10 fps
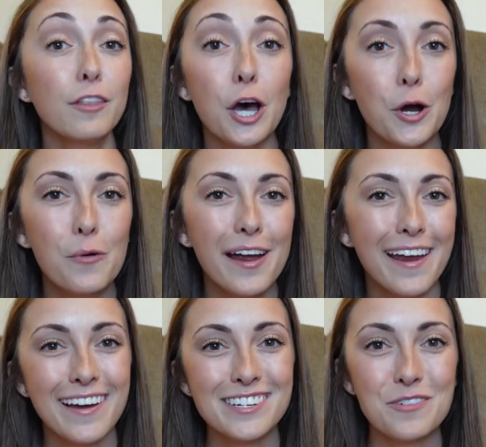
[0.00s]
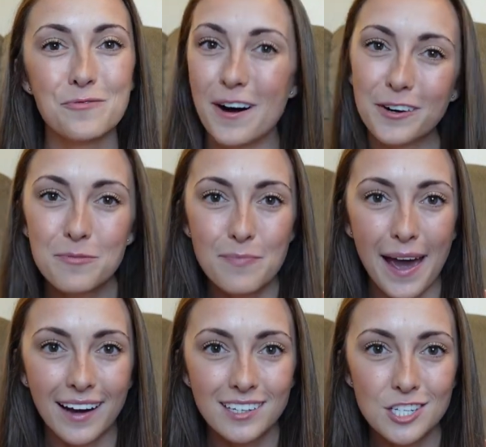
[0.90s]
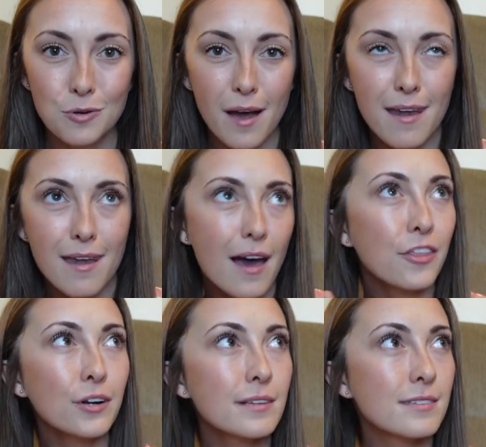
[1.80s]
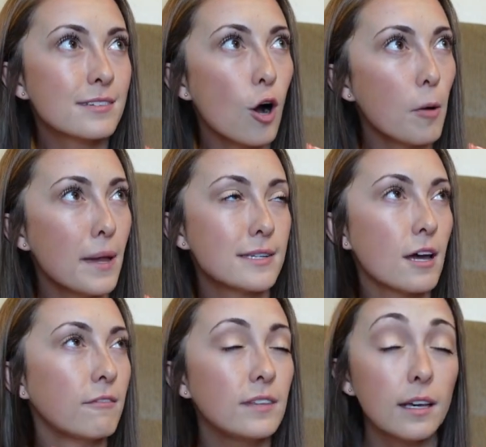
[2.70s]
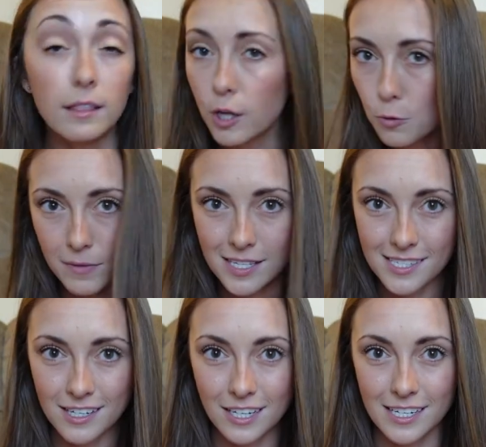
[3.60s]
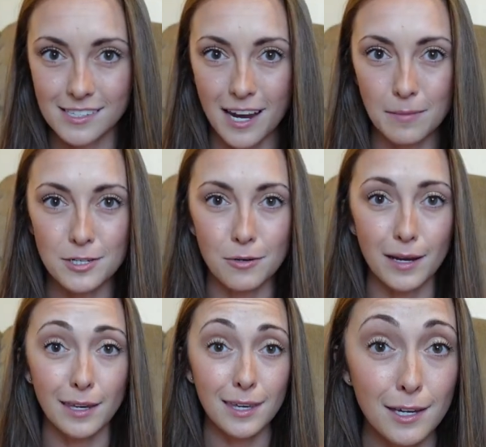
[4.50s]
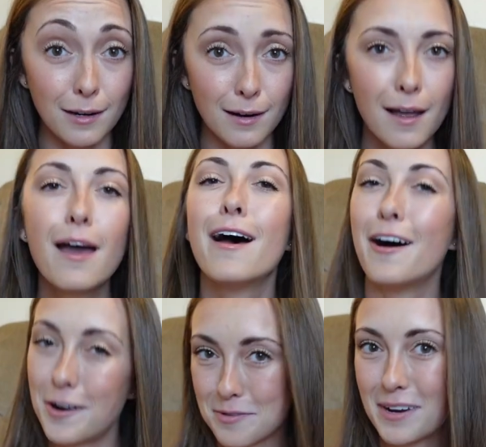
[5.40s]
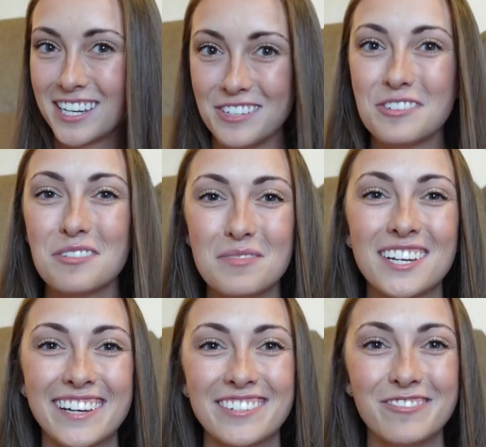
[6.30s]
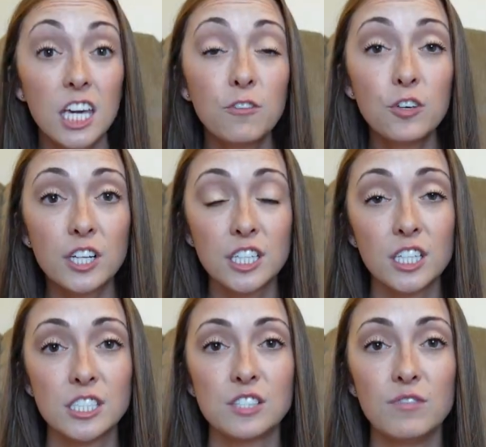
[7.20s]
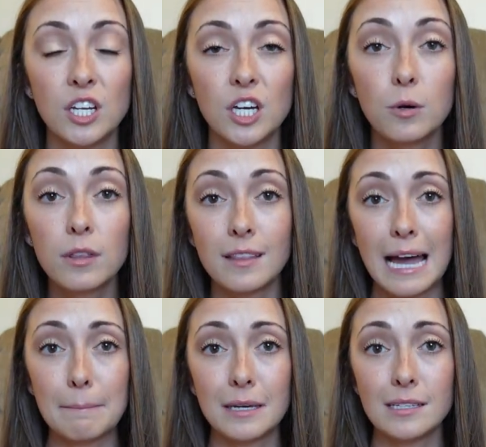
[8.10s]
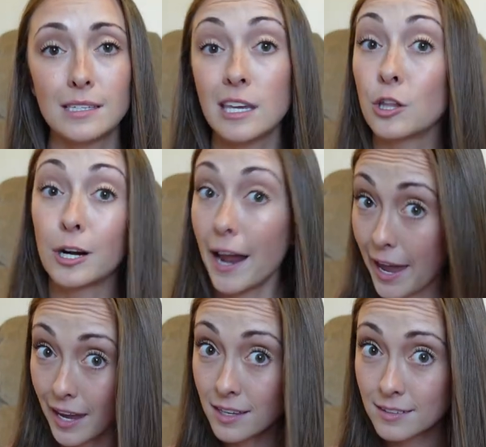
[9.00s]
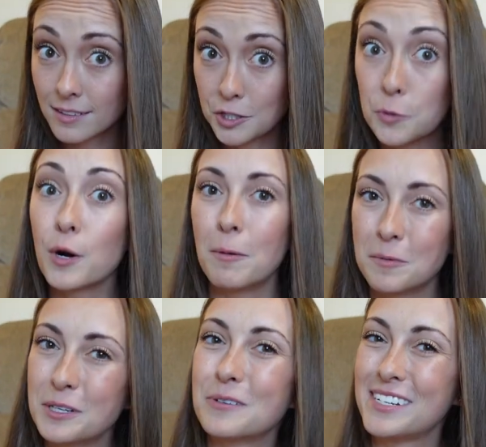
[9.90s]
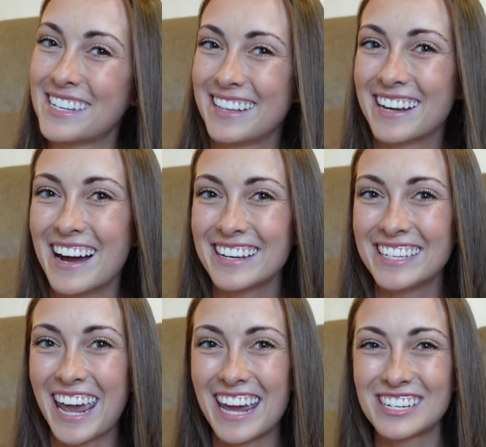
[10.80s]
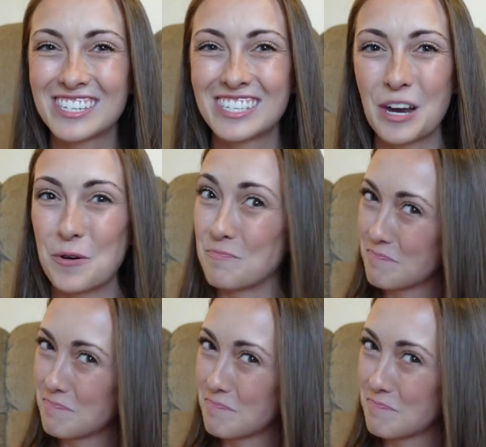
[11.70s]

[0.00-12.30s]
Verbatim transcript: Hello and welcome back to another installment of the elopement series I'm doing here on my YouTube channel. If you clicked on this video, then that means either A, you probably recently got engaged, so